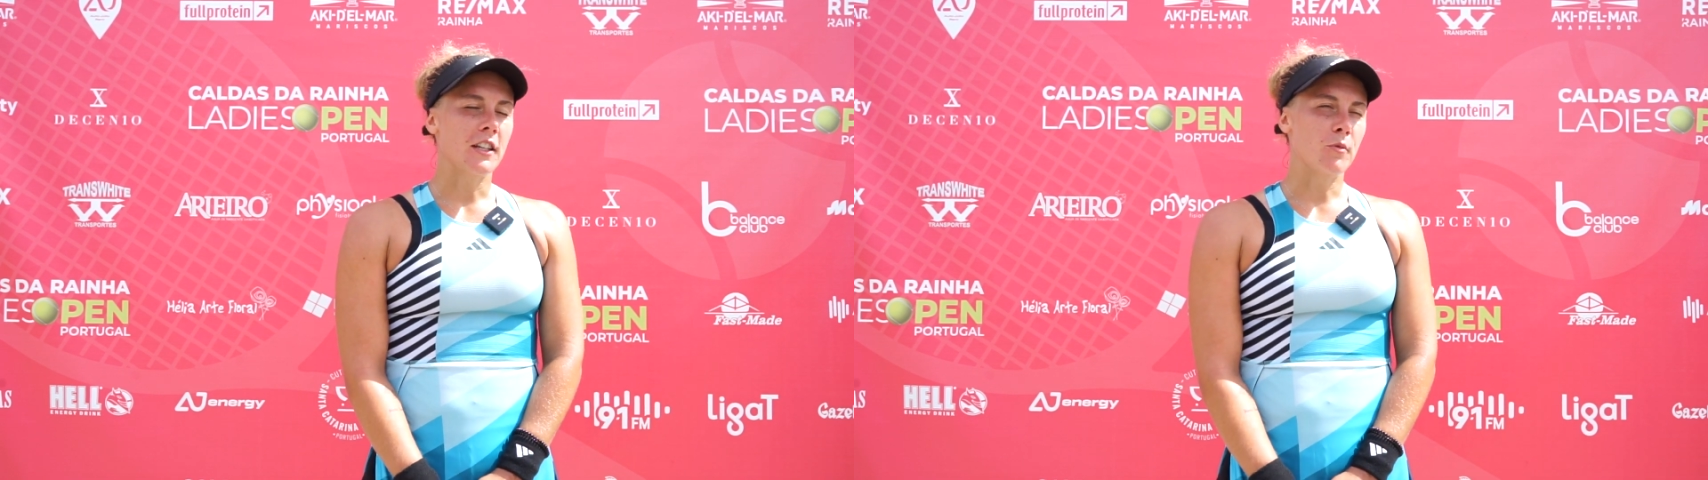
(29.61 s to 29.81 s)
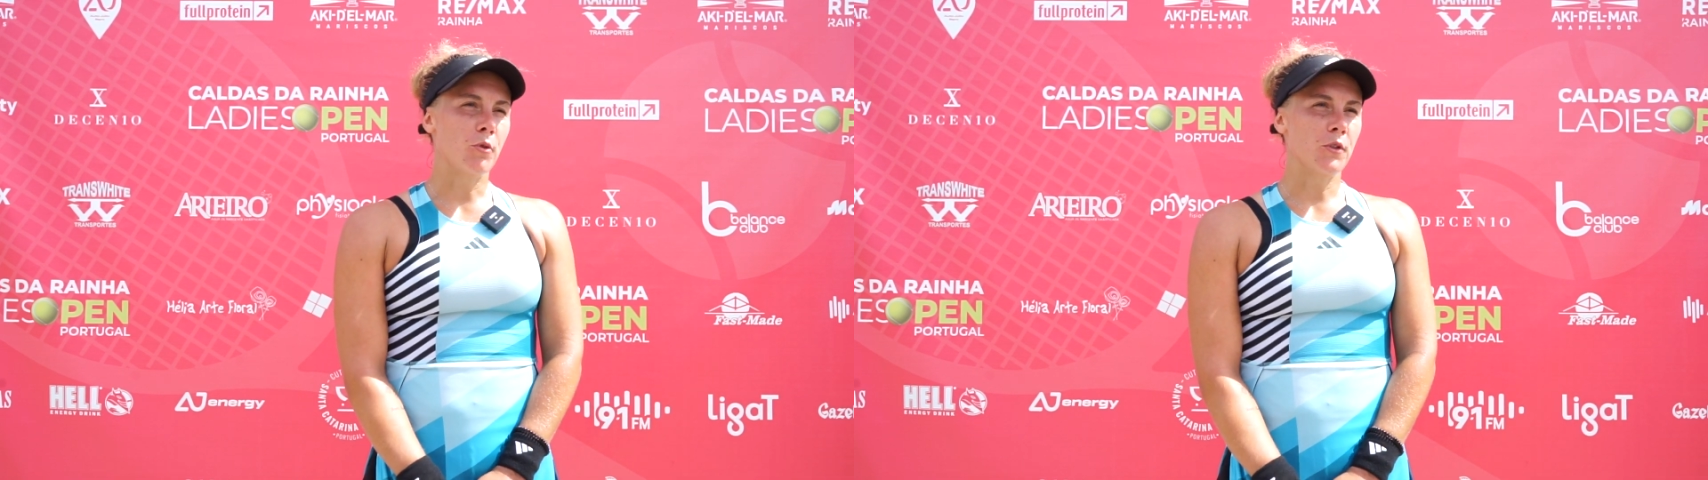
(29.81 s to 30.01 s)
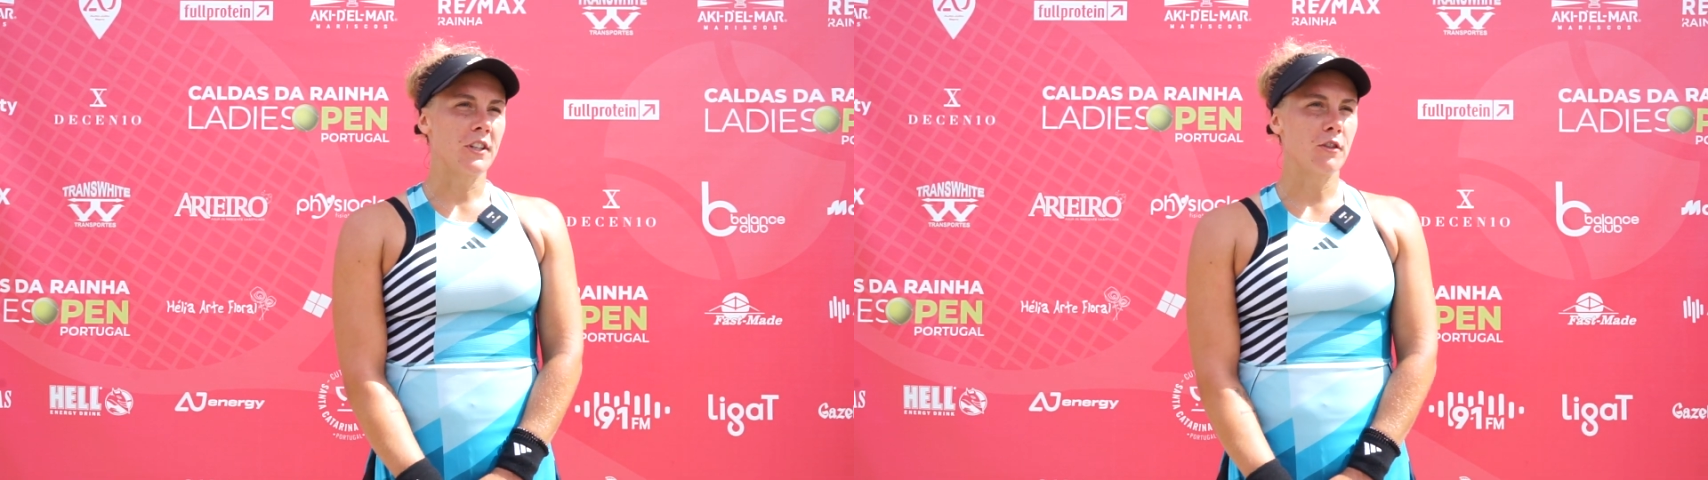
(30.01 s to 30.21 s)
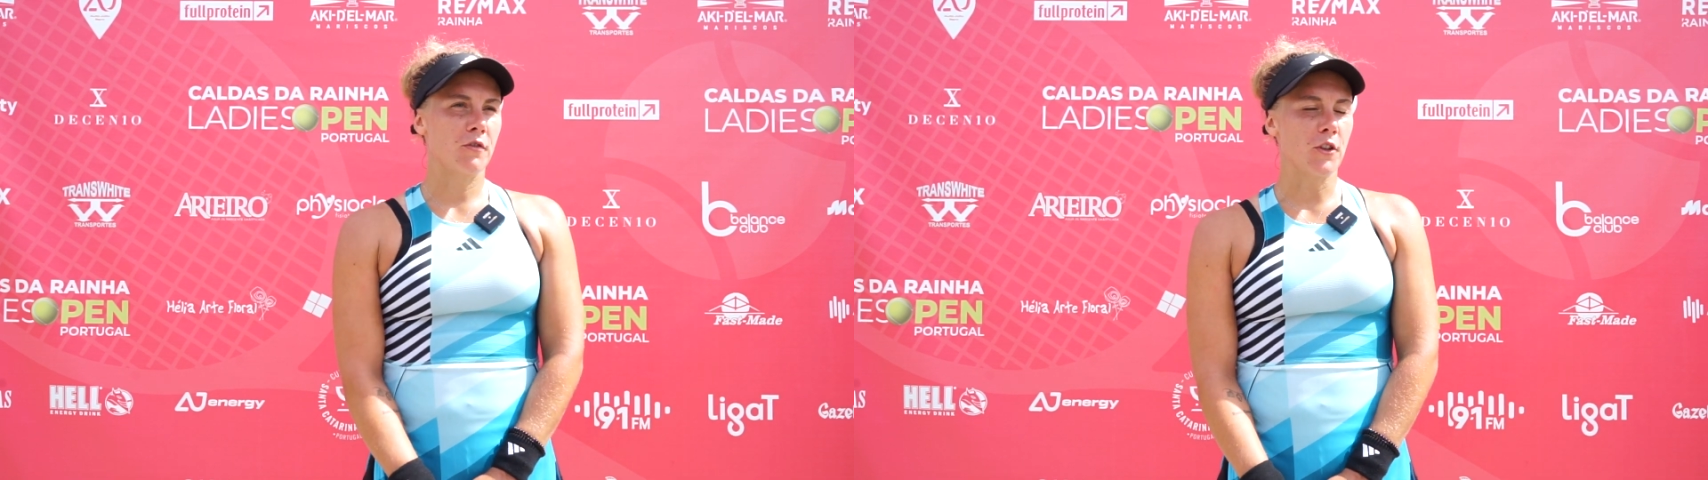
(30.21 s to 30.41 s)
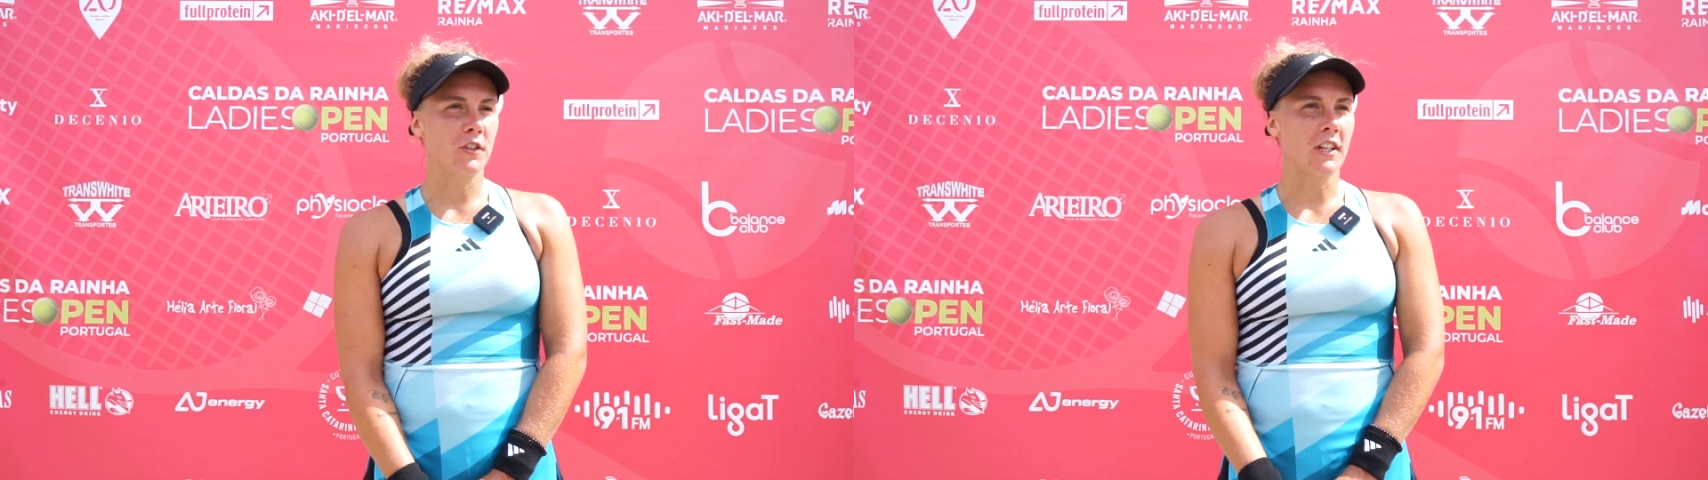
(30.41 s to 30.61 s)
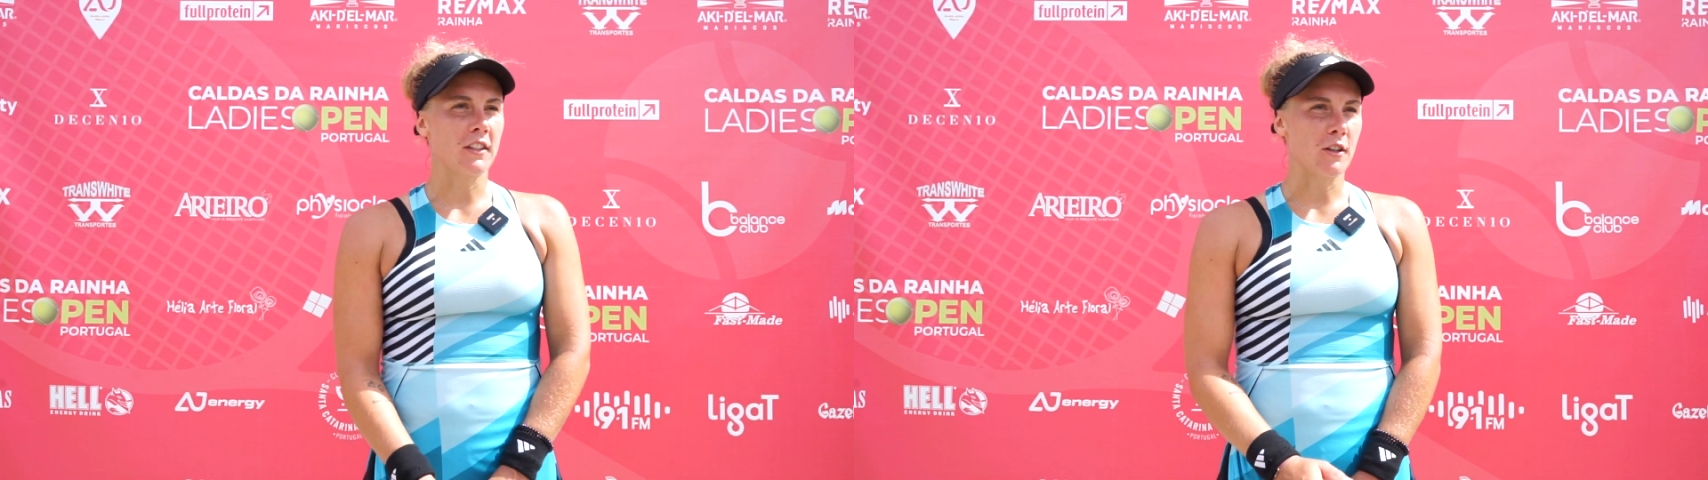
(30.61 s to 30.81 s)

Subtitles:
set point in the first set.